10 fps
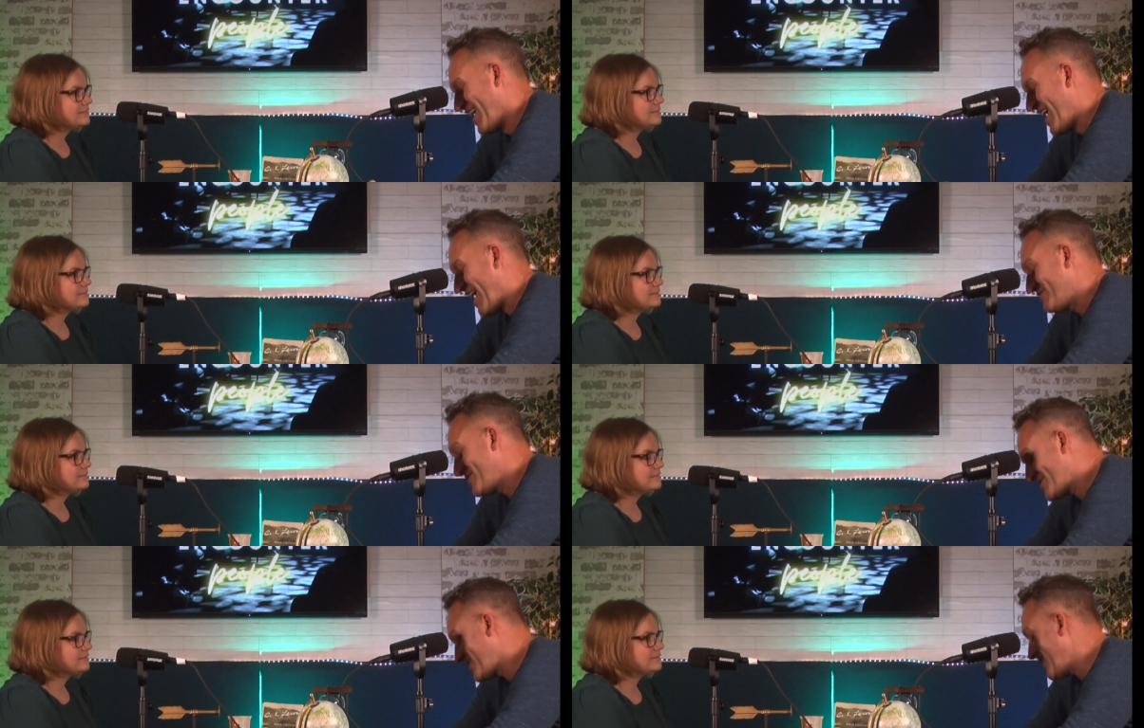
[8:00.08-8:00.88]
Speaker 1: I've
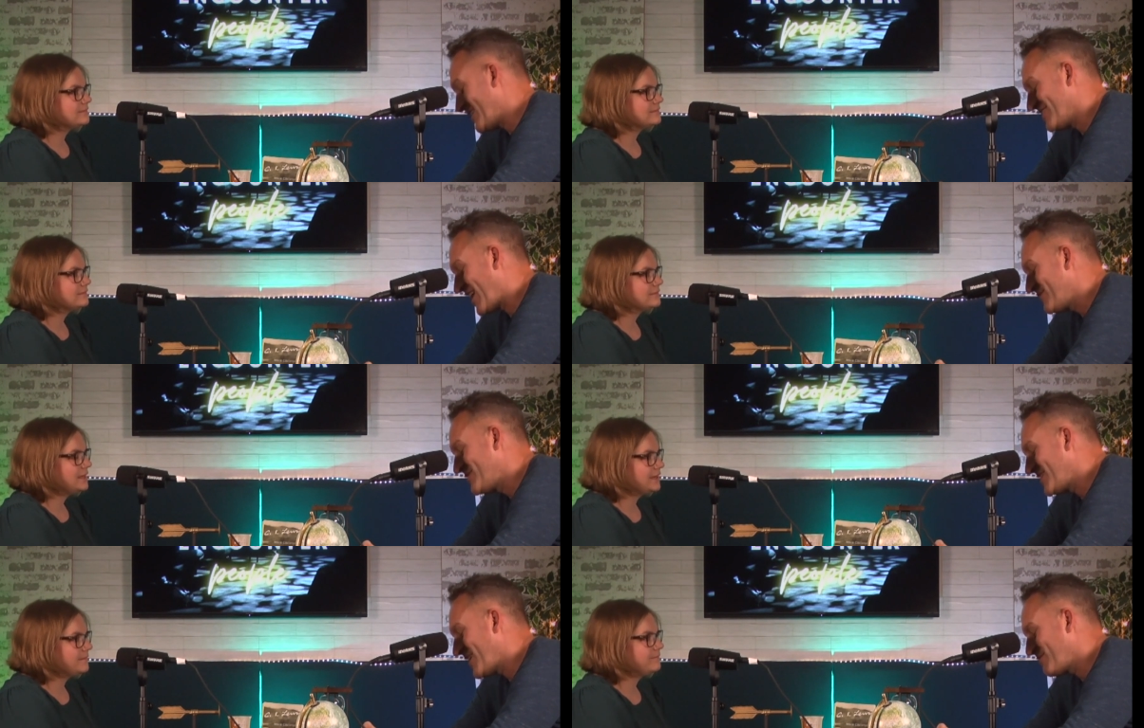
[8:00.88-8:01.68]
just seen it. I've
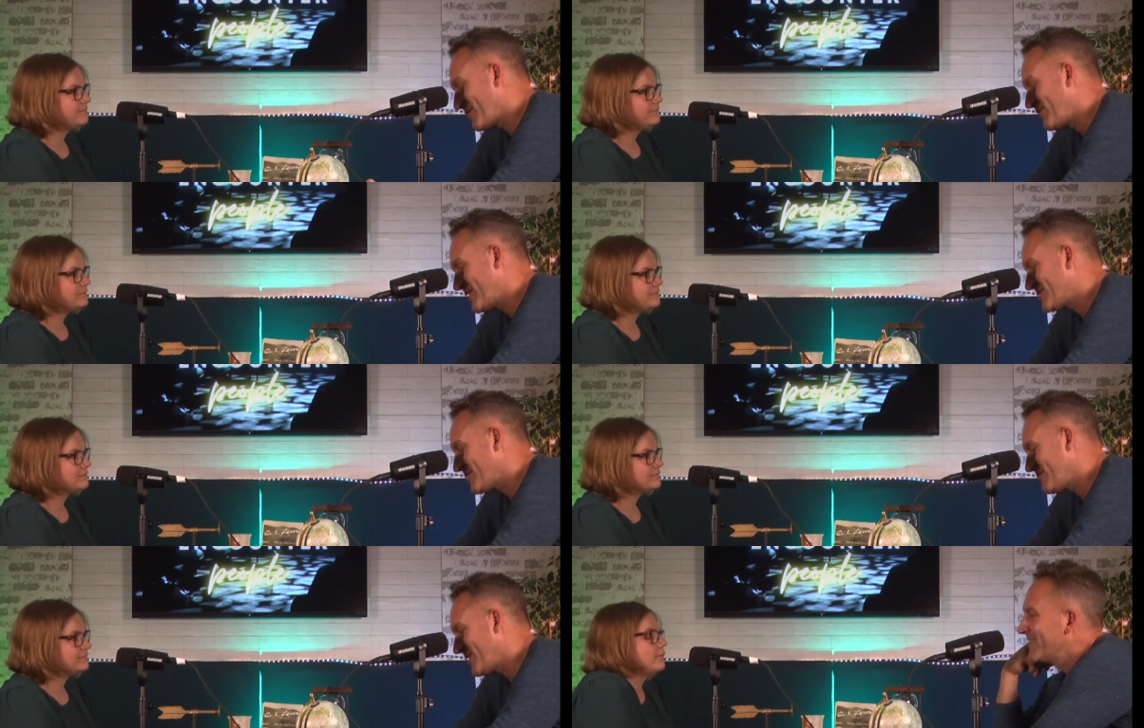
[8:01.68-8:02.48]
seen it. I'm convinced
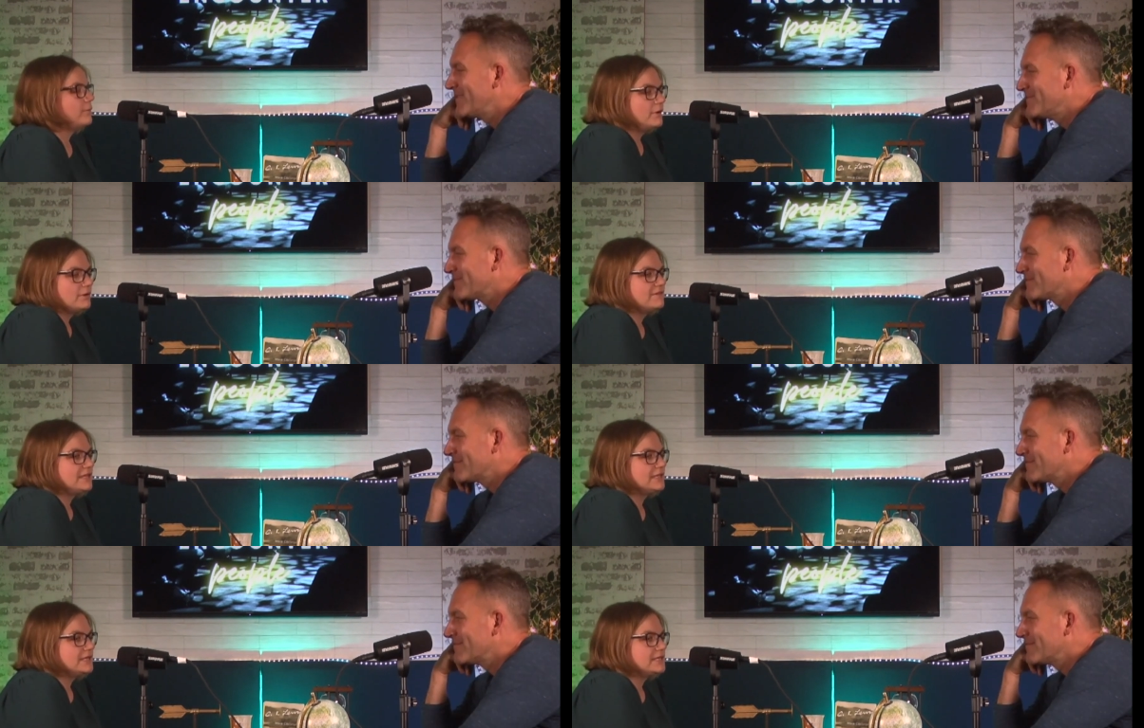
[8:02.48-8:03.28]
of it.
Speaker 2: We were living
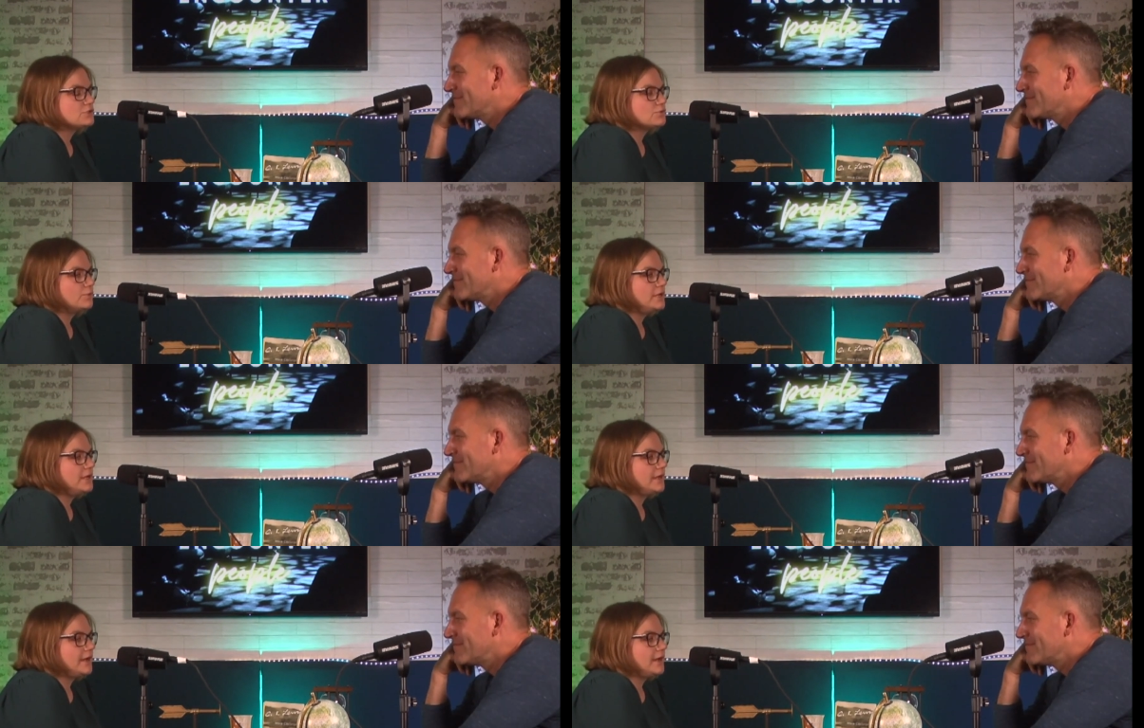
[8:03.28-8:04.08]
in Lititz.
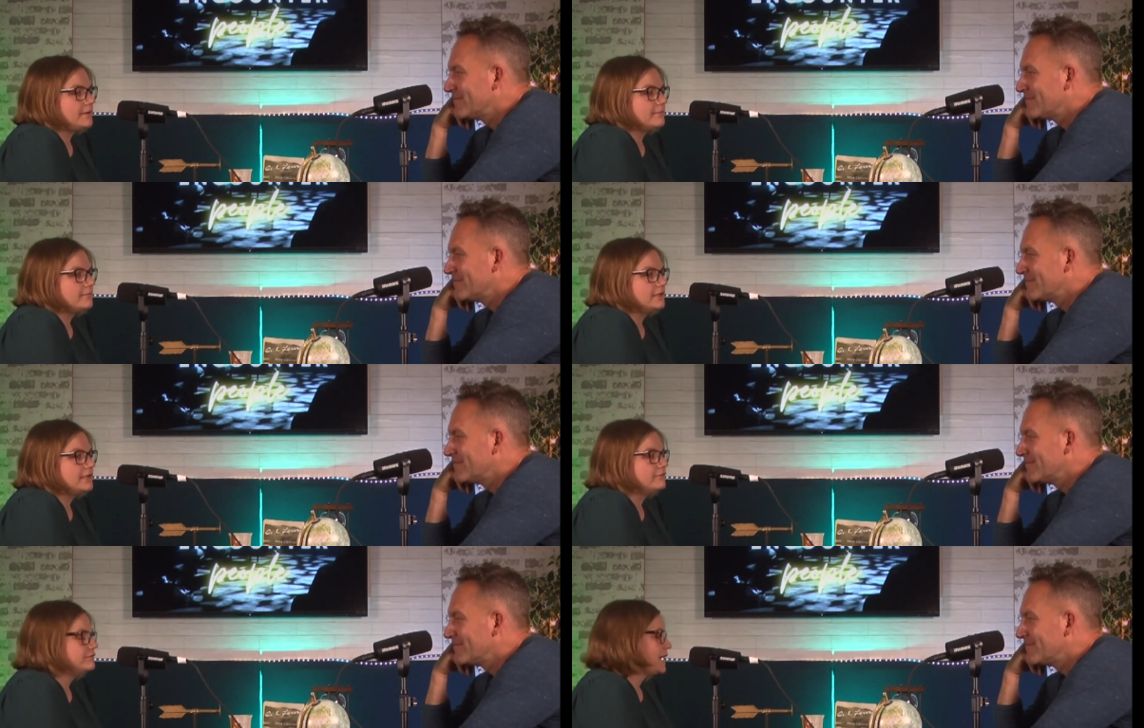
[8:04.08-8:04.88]
We um,
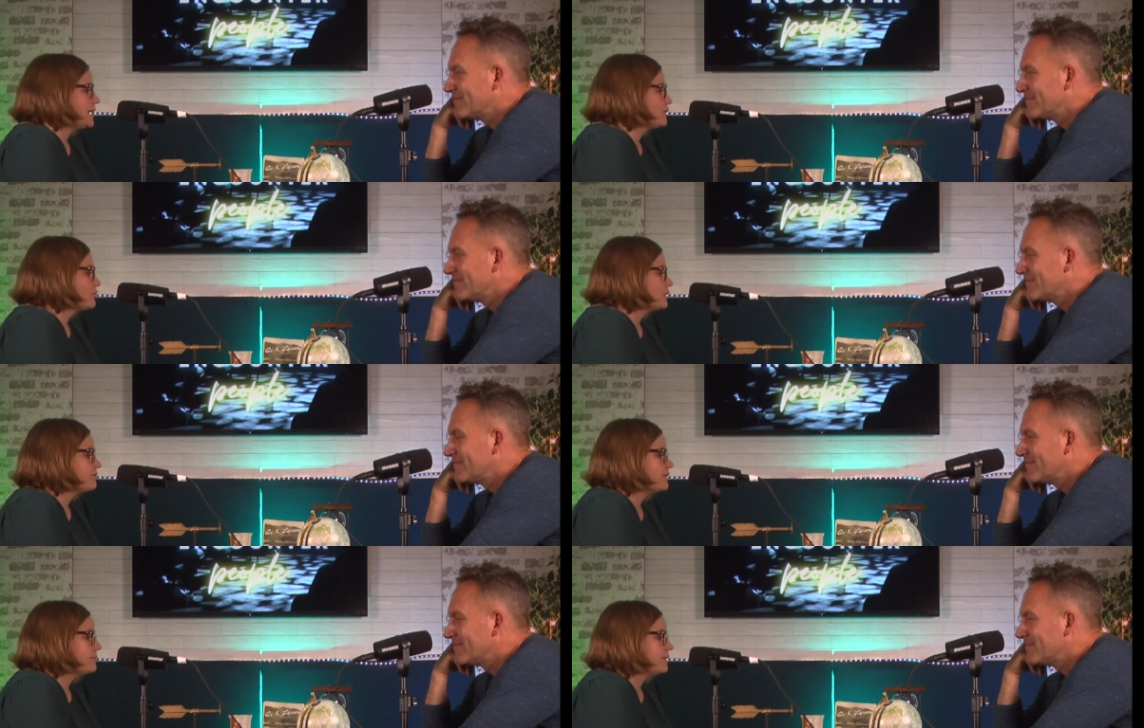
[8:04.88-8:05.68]
lived cat a corner
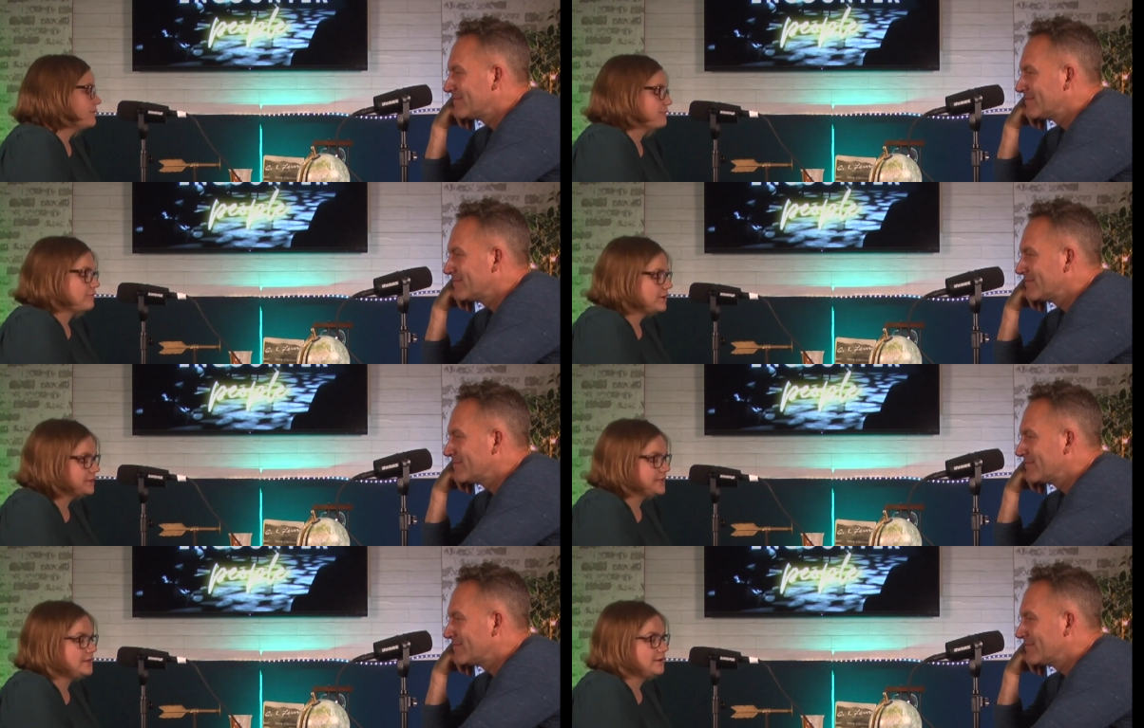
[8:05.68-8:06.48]
from a
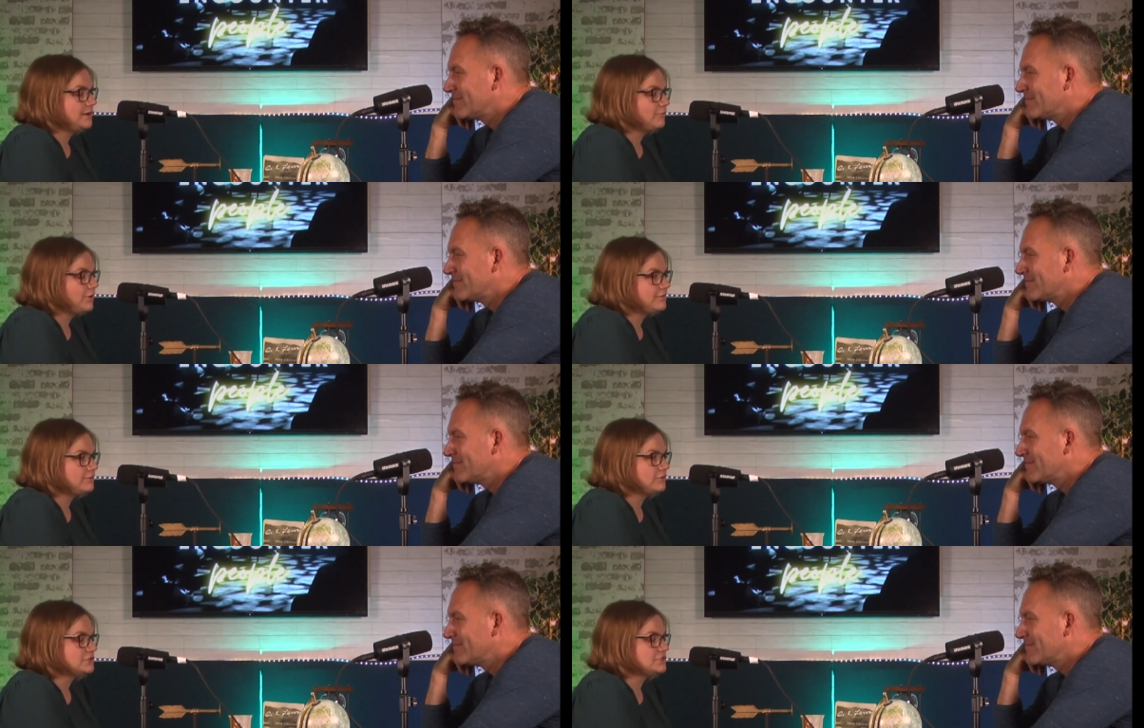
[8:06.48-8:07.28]
really
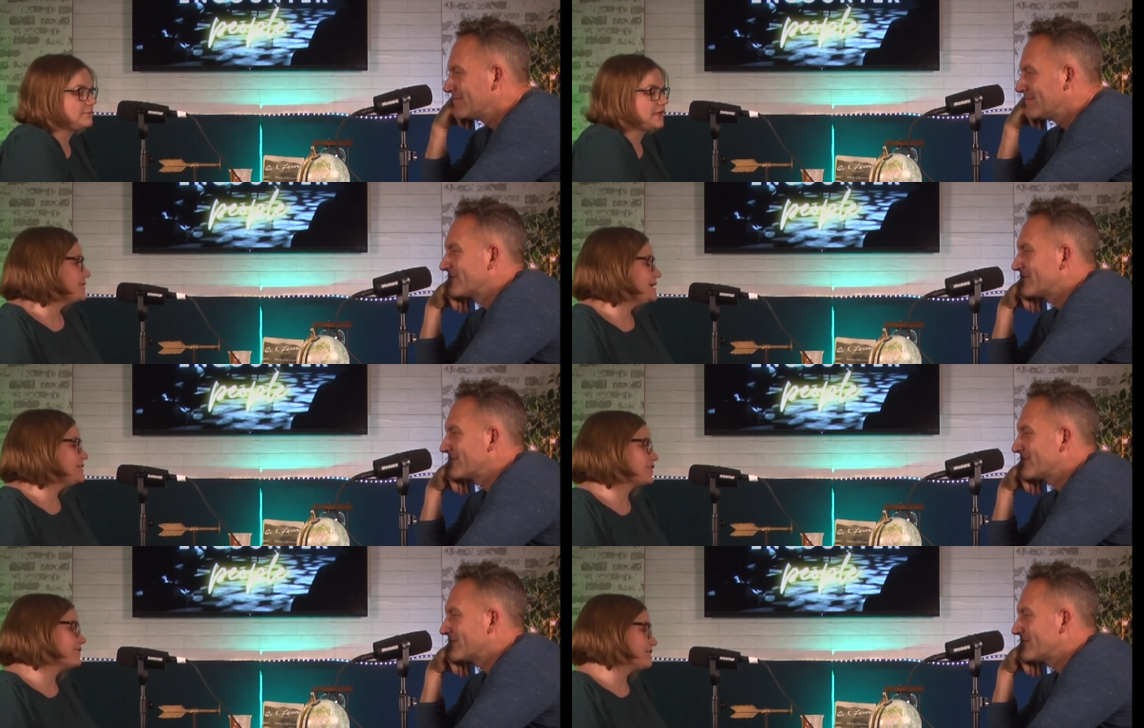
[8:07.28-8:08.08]
wonderful Christian man. He
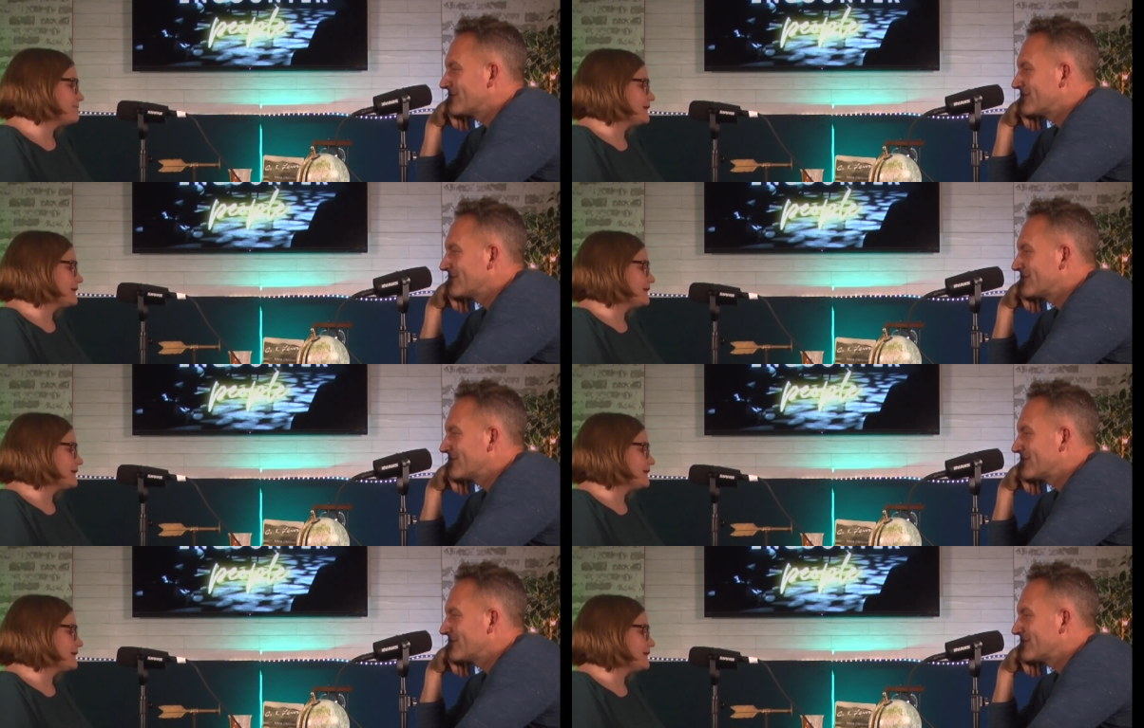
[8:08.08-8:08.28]
started inviting my